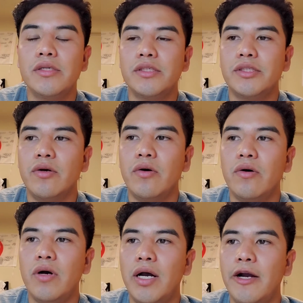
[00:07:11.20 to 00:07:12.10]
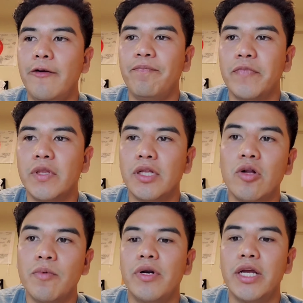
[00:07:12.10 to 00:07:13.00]
So um, they
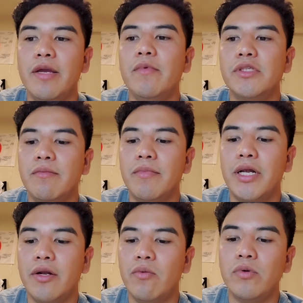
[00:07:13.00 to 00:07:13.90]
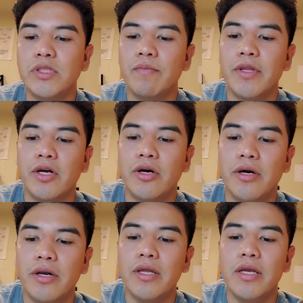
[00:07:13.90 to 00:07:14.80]
told me when I give me somebody who will sell me the
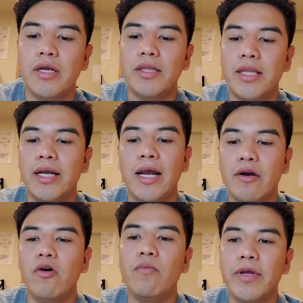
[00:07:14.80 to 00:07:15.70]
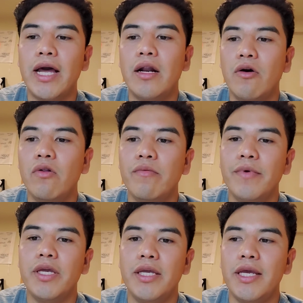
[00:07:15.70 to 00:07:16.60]
car. The guy called me, got a hold of
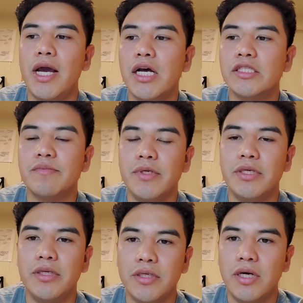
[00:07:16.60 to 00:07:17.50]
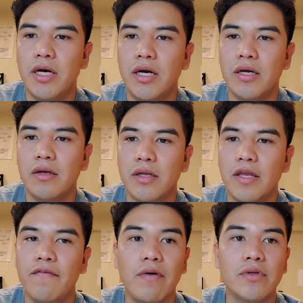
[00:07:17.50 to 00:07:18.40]
me. He asked me uh,
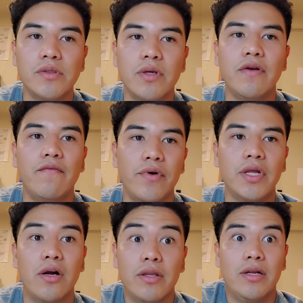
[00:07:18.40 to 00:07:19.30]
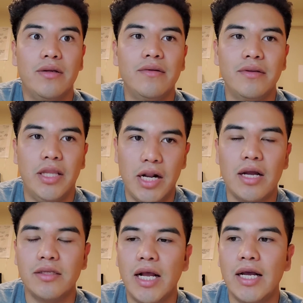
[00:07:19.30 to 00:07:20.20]
if I was looking for the car that,
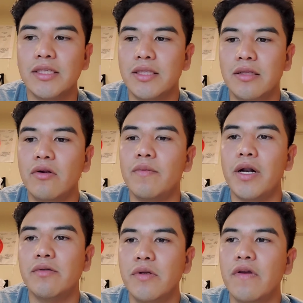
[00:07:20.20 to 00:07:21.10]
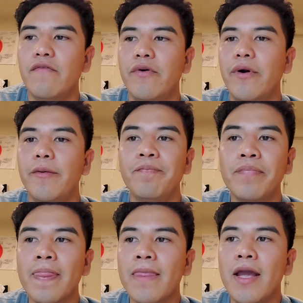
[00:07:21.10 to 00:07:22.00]
that I, uh, told him that I was looking for.
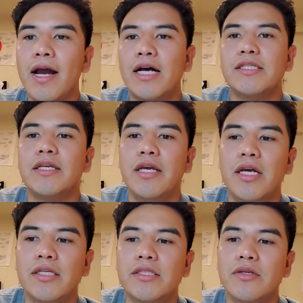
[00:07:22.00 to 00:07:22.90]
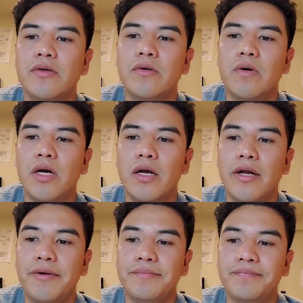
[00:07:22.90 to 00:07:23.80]
I said yes. So.
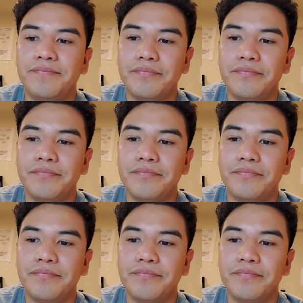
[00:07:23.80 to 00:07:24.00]
Um,